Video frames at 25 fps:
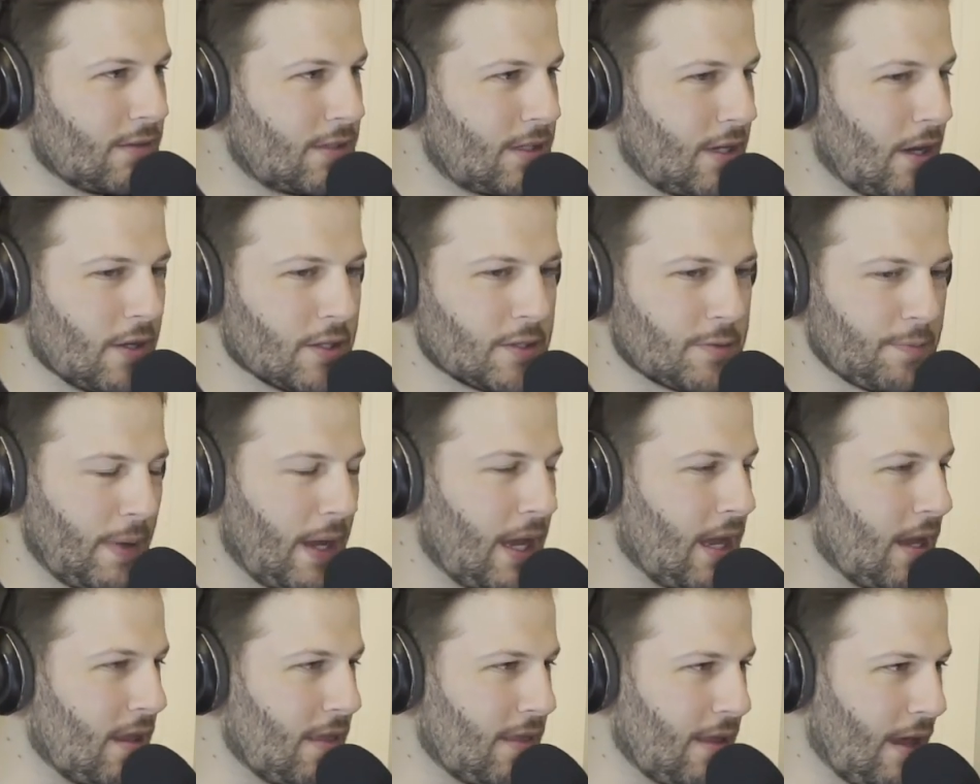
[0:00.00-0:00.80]
tells
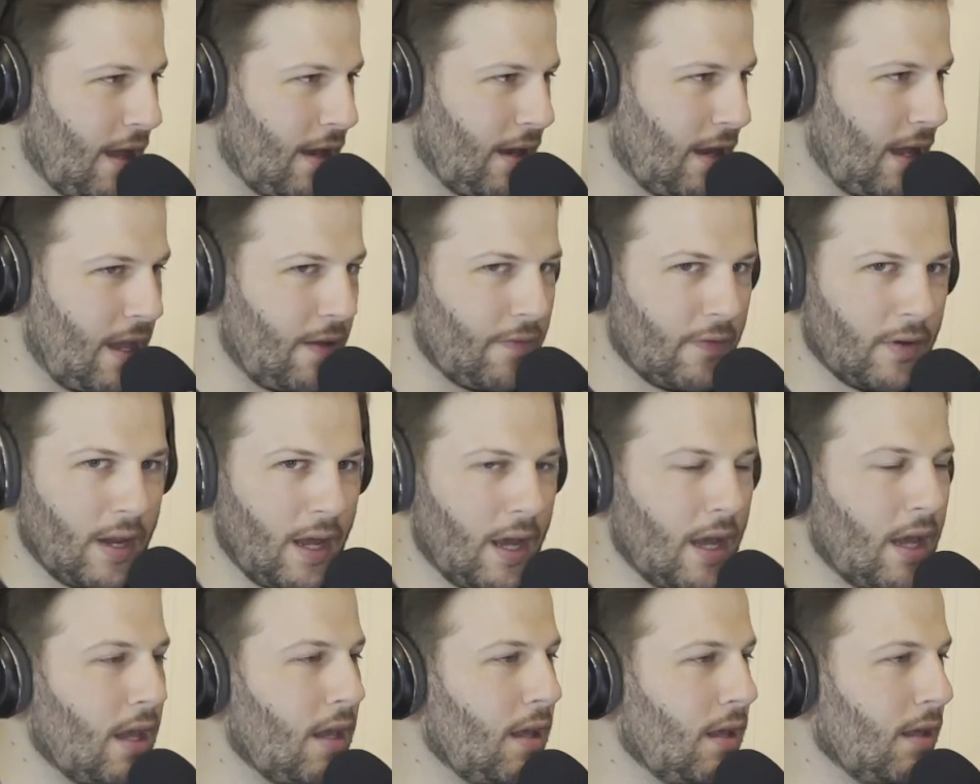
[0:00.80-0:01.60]
me that even
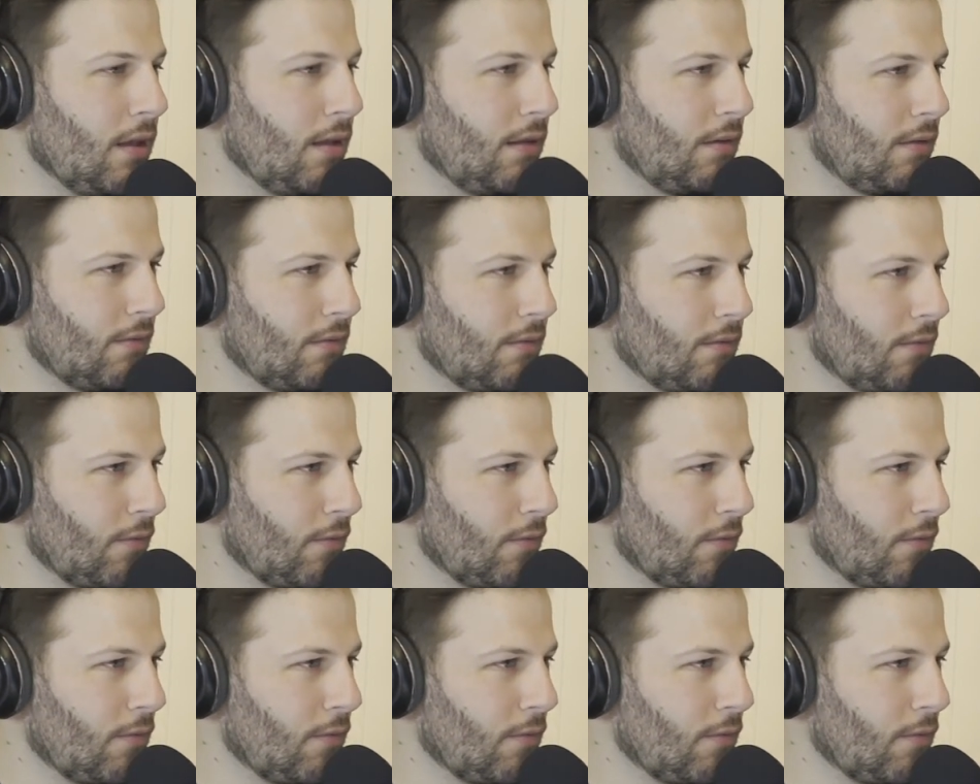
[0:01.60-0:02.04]
he